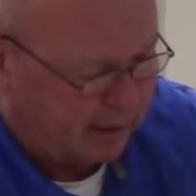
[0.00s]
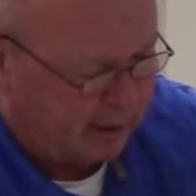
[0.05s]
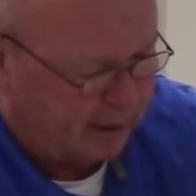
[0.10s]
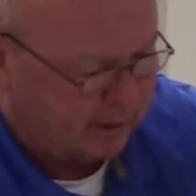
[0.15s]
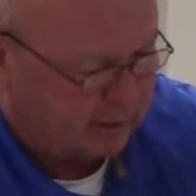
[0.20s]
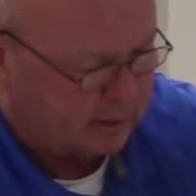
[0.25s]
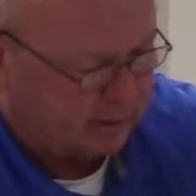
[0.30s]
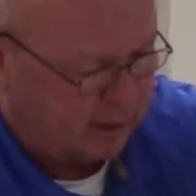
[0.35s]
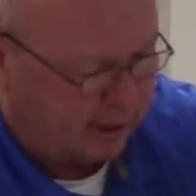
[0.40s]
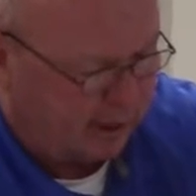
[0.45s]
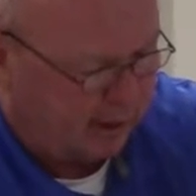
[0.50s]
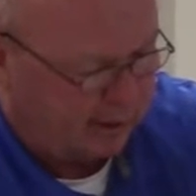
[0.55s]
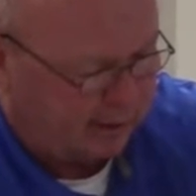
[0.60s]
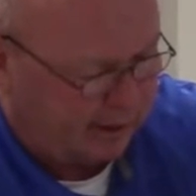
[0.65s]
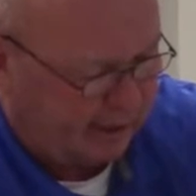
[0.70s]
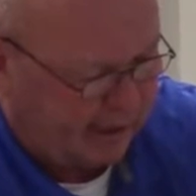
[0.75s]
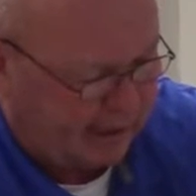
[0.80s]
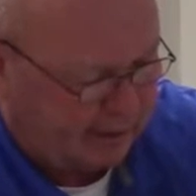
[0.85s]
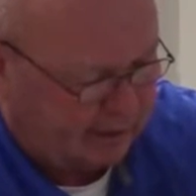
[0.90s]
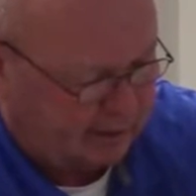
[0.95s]
is not
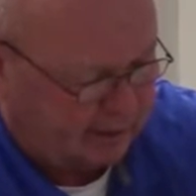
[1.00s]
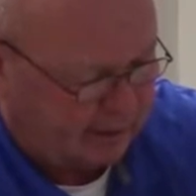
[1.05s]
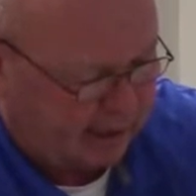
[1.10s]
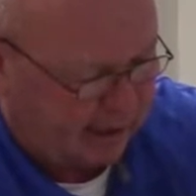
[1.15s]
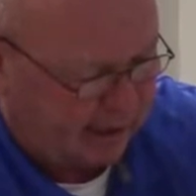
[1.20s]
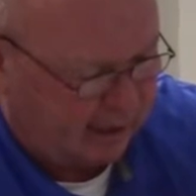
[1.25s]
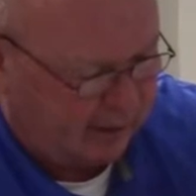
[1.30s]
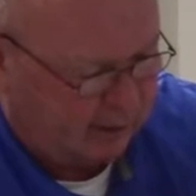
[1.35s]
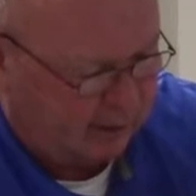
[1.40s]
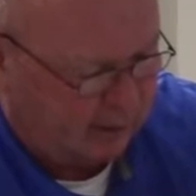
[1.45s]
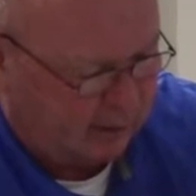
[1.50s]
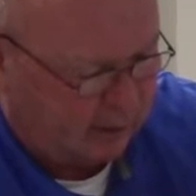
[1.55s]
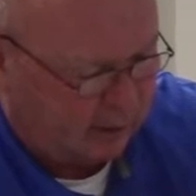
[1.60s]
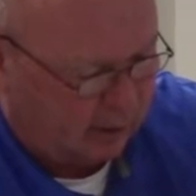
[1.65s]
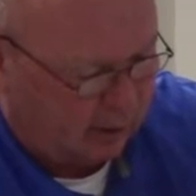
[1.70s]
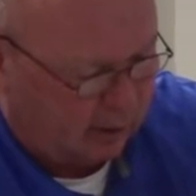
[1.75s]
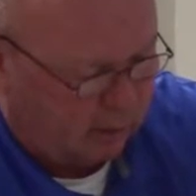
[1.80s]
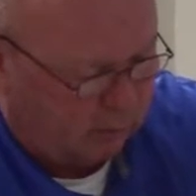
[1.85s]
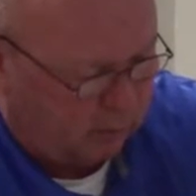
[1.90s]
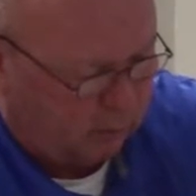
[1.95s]
less than
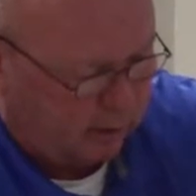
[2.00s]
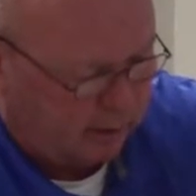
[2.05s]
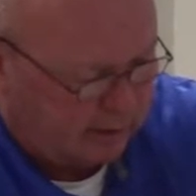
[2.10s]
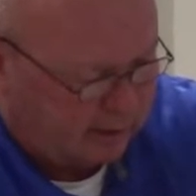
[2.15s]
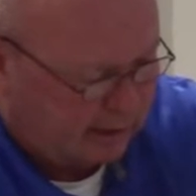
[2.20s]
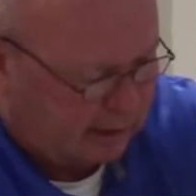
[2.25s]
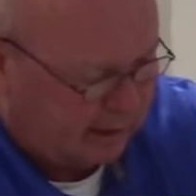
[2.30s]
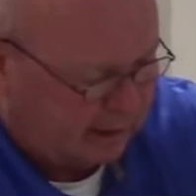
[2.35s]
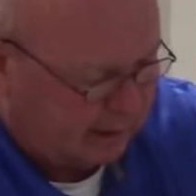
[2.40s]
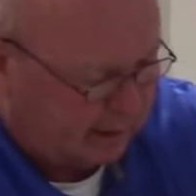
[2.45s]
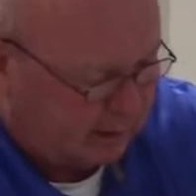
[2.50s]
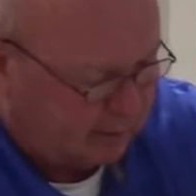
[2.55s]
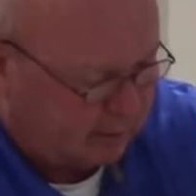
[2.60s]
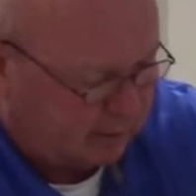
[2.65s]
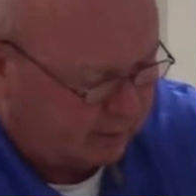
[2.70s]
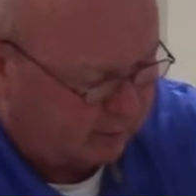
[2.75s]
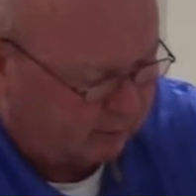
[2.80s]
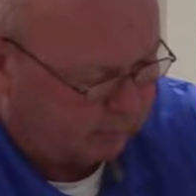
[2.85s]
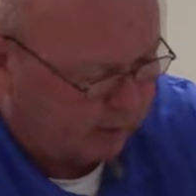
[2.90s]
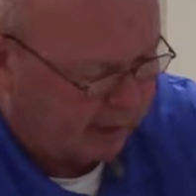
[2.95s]
1/10
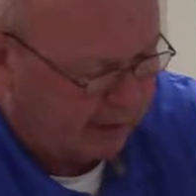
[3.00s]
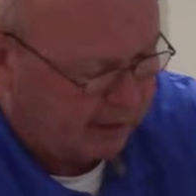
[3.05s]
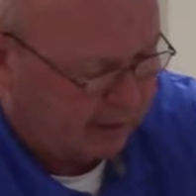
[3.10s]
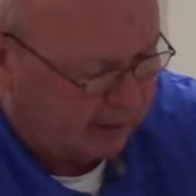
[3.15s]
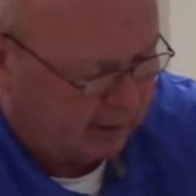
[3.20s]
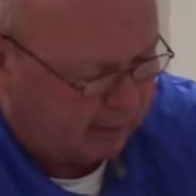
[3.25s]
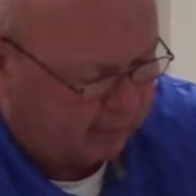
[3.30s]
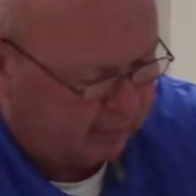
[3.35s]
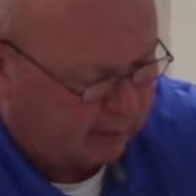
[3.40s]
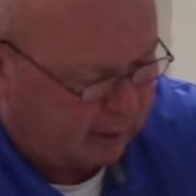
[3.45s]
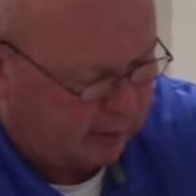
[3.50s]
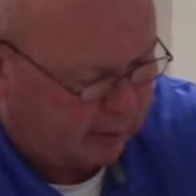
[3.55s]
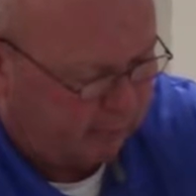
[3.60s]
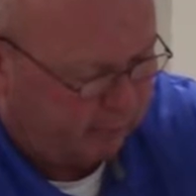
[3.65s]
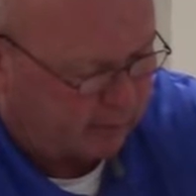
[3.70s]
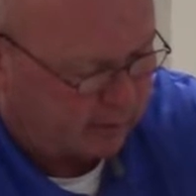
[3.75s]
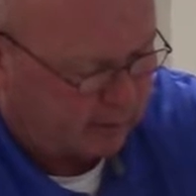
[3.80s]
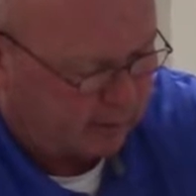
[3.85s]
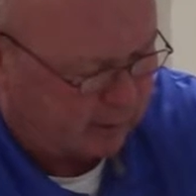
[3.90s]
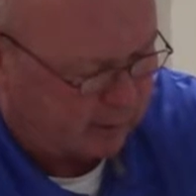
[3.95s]
of the rating of the
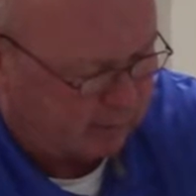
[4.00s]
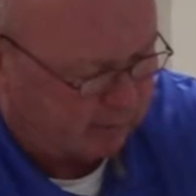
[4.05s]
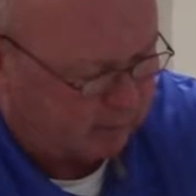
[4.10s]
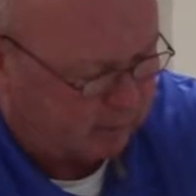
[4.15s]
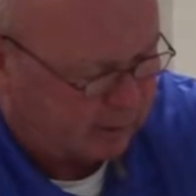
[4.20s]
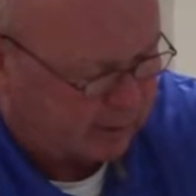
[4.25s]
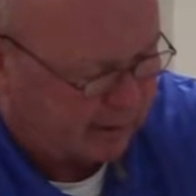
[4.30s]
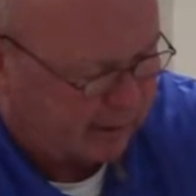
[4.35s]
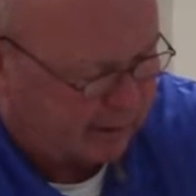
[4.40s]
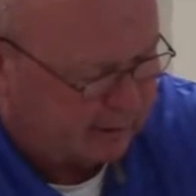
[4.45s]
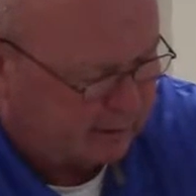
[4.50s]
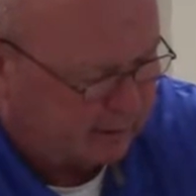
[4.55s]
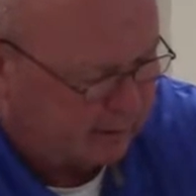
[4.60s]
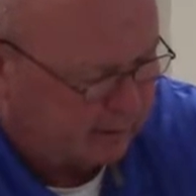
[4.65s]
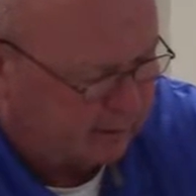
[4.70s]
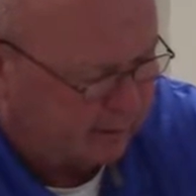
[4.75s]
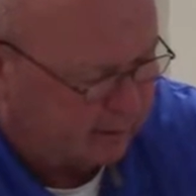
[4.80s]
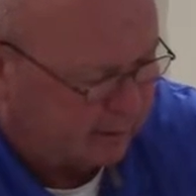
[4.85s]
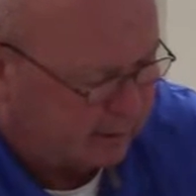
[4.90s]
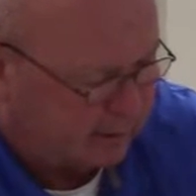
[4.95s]
overcurrent protecting the.